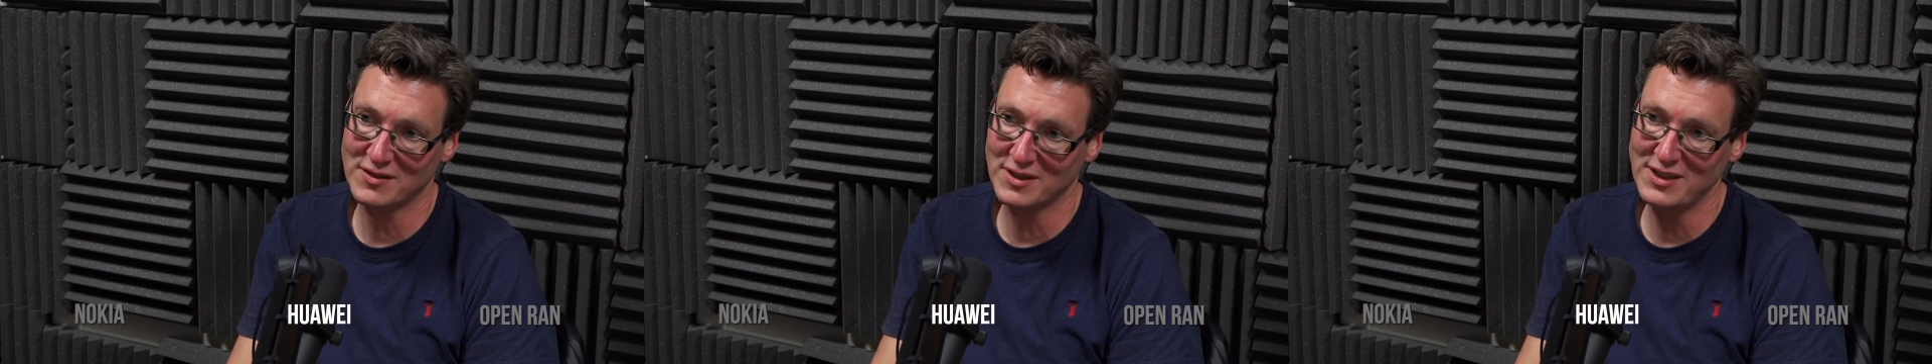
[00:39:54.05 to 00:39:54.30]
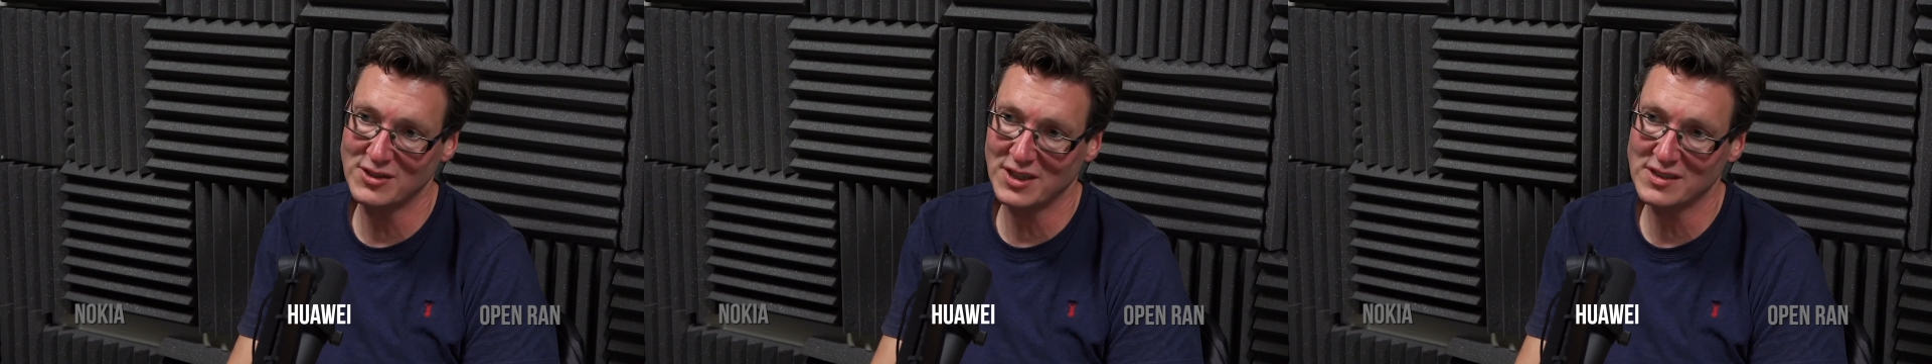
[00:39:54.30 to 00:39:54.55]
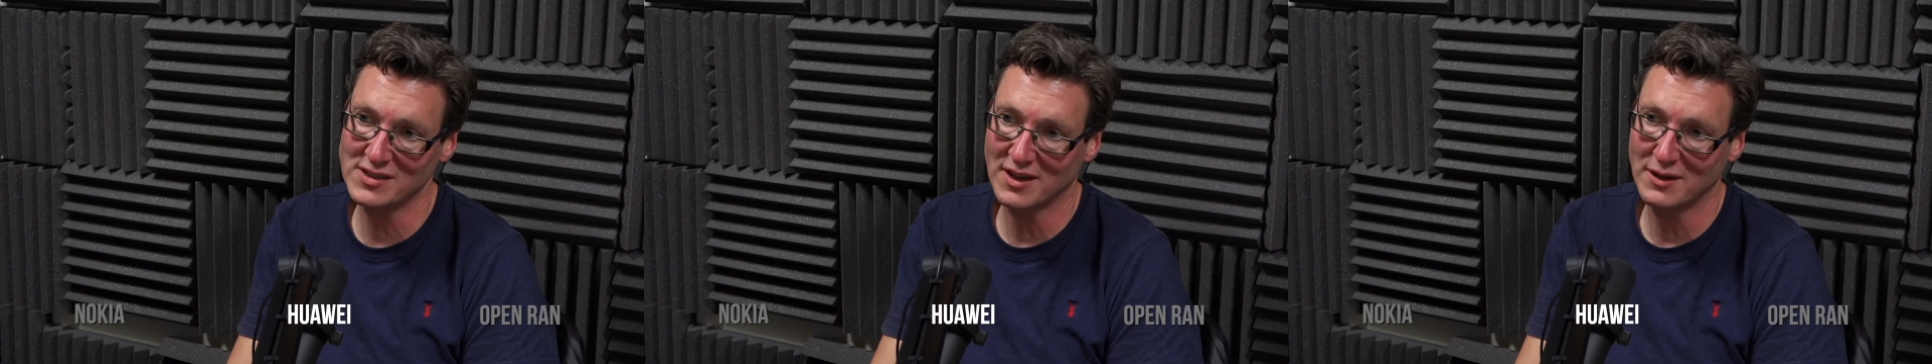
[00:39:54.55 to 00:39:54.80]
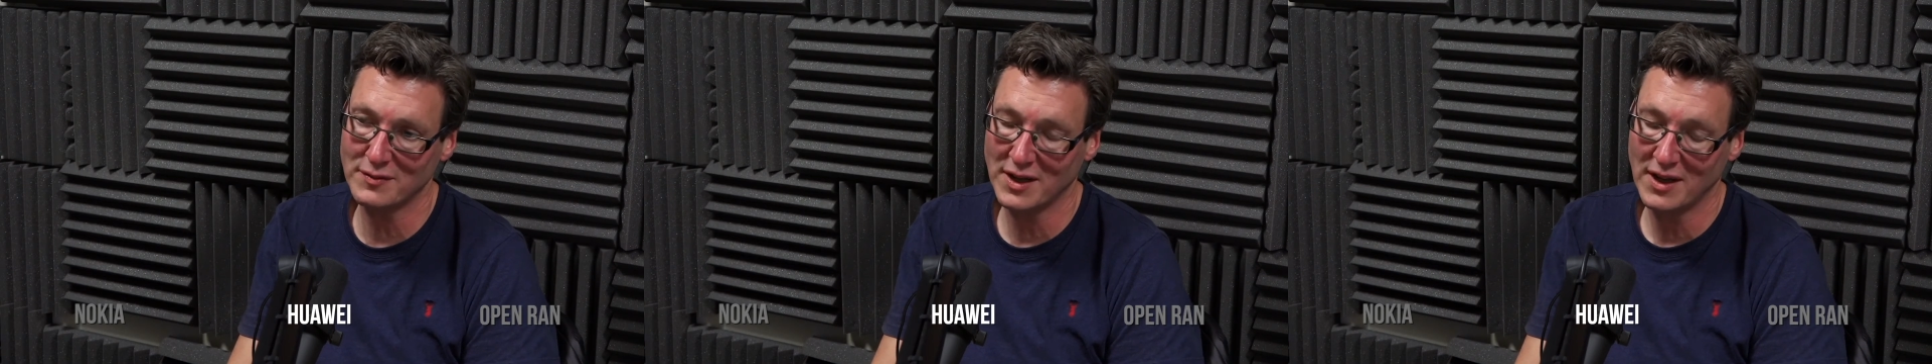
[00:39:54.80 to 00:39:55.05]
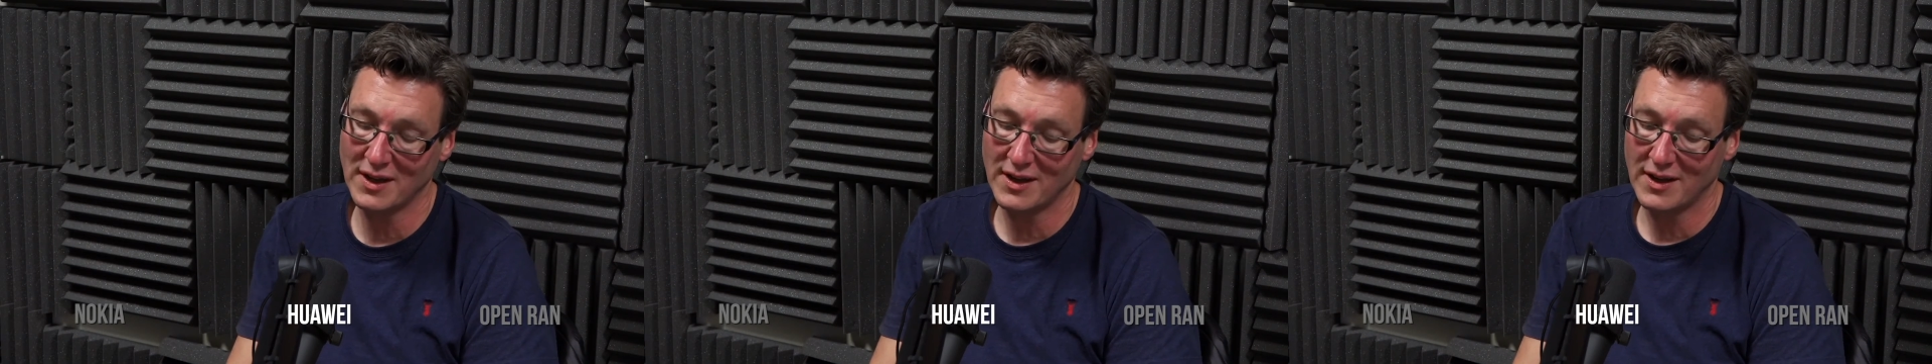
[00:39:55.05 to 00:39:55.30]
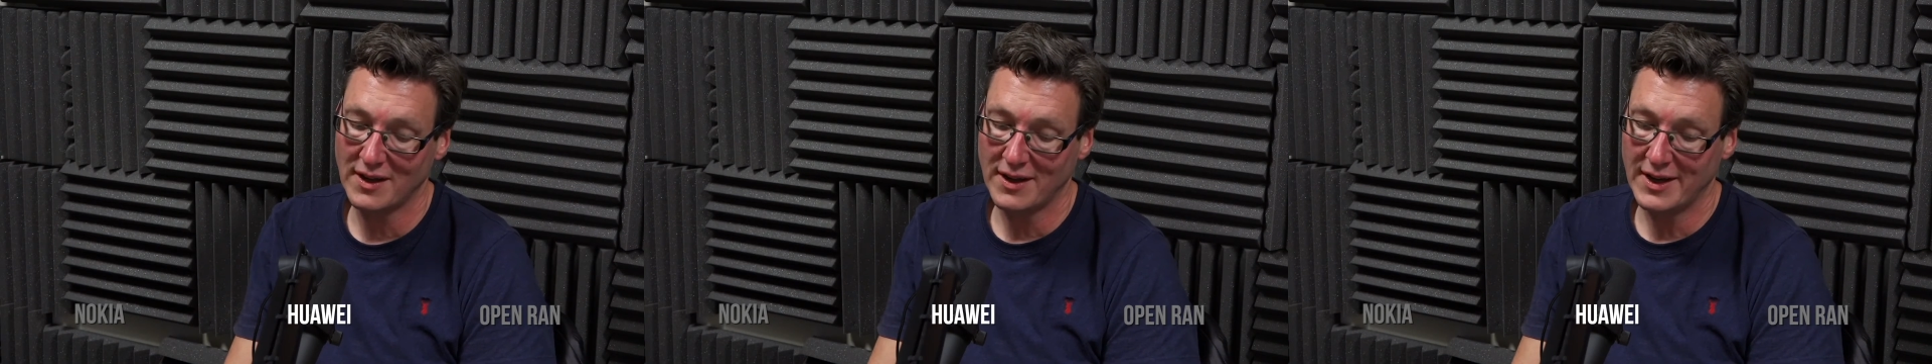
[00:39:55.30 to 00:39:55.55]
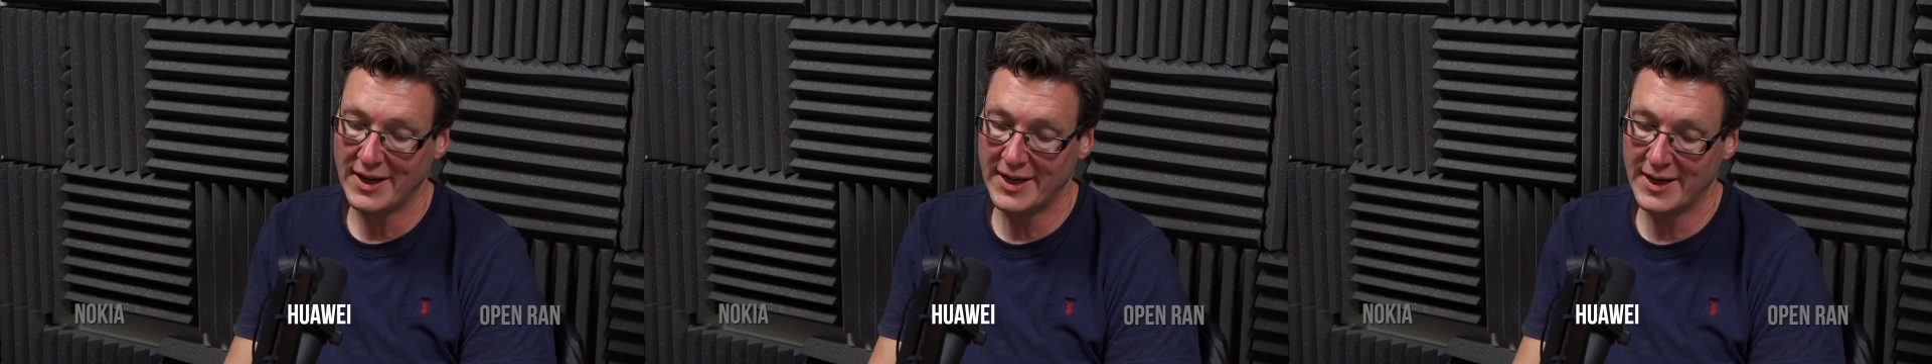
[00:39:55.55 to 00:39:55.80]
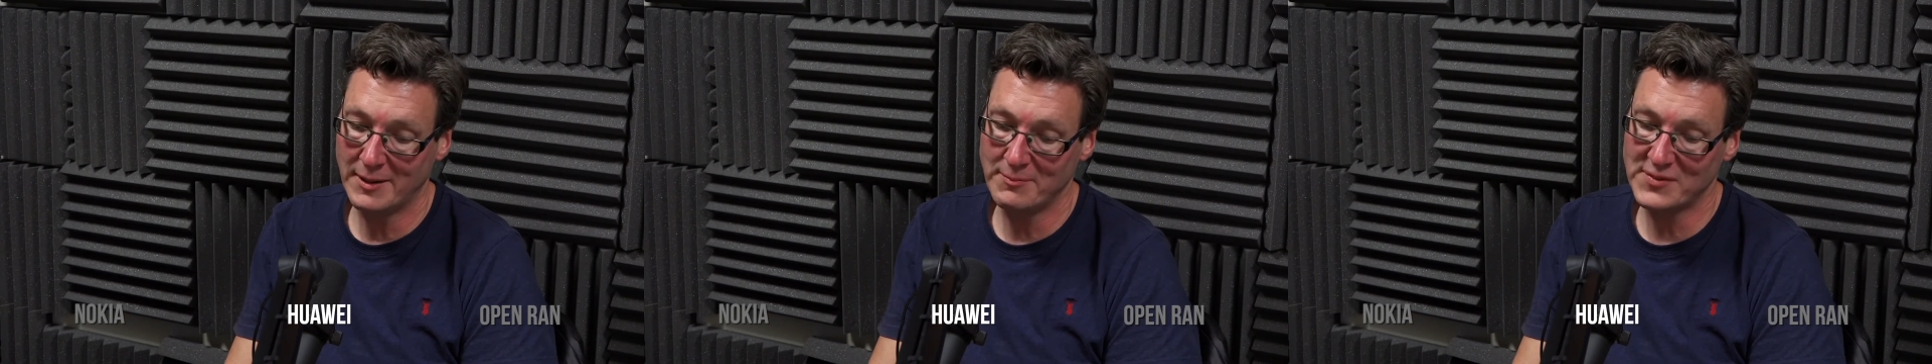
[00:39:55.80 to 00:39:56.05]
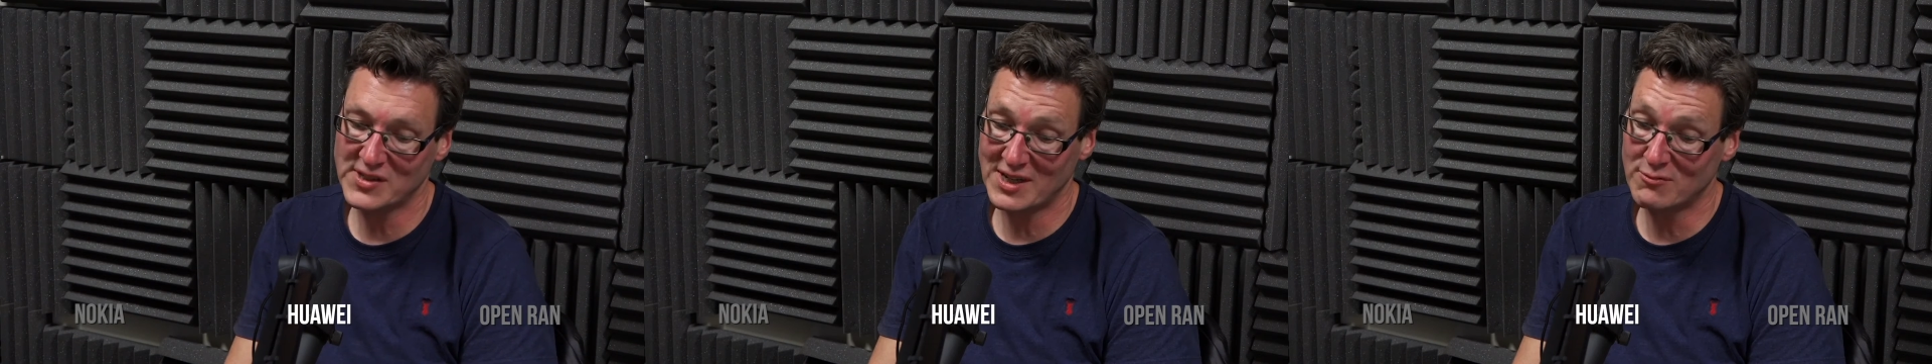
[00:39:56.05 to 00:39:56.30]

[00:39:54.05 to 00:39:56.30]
3G stuff. So it